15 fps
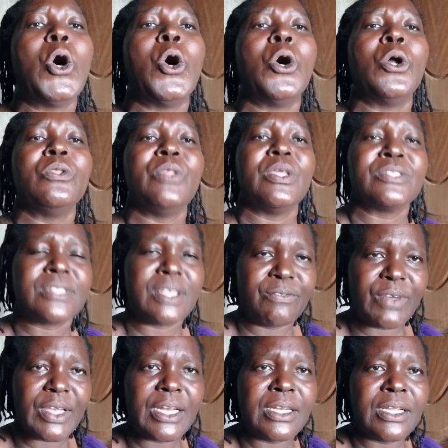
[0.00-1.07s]
all the
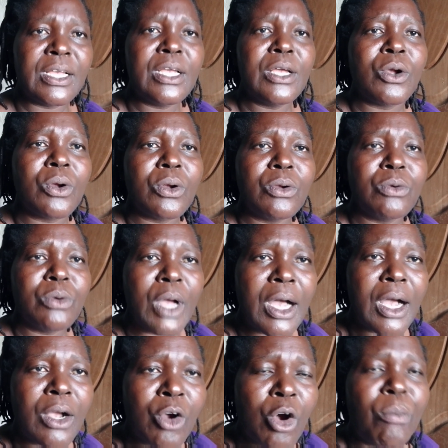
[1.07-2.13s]
seven
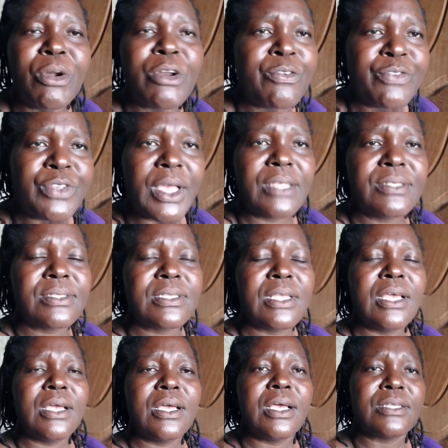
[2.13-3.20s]
common fears,
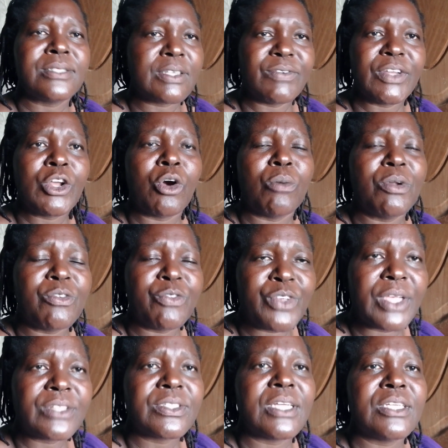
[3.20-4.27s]
seven common
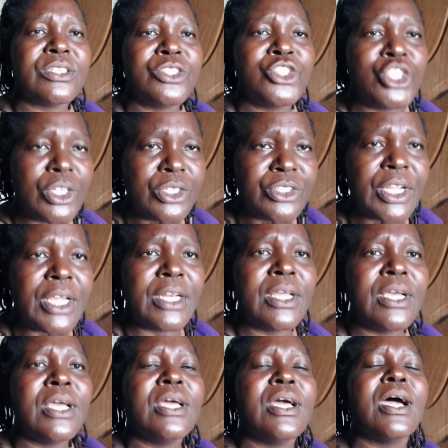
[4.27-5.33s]
fears that children
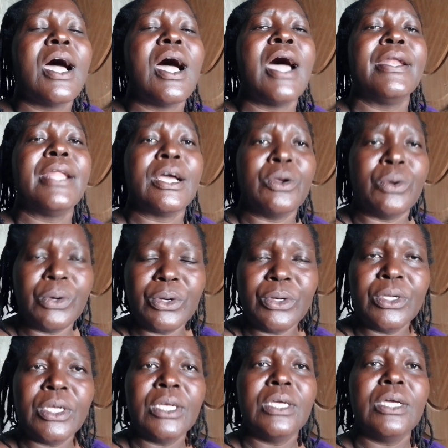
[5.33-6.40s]
undergo.
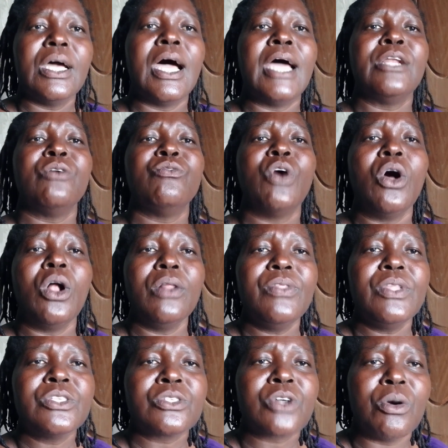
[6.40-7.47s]
And of all
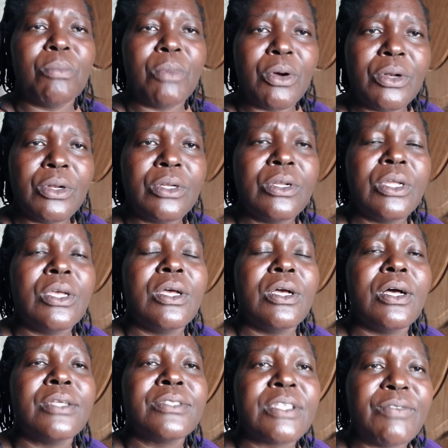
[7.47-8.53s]
these
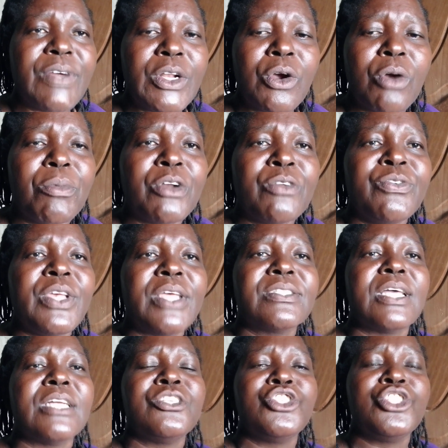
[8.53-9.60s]
seven common fears
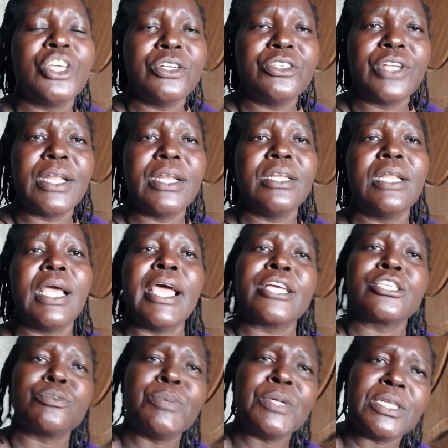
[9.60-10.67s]
that children
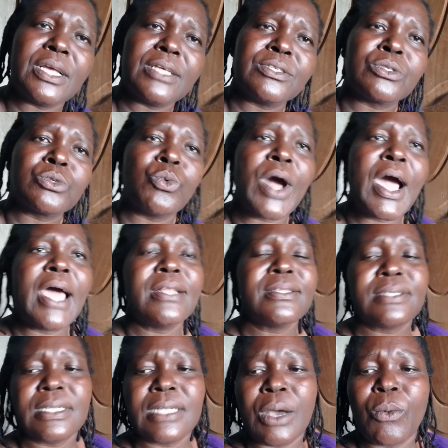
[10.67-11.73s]
experience
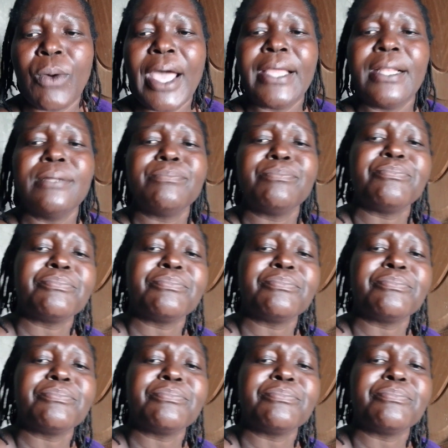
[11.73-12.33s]
once in a while,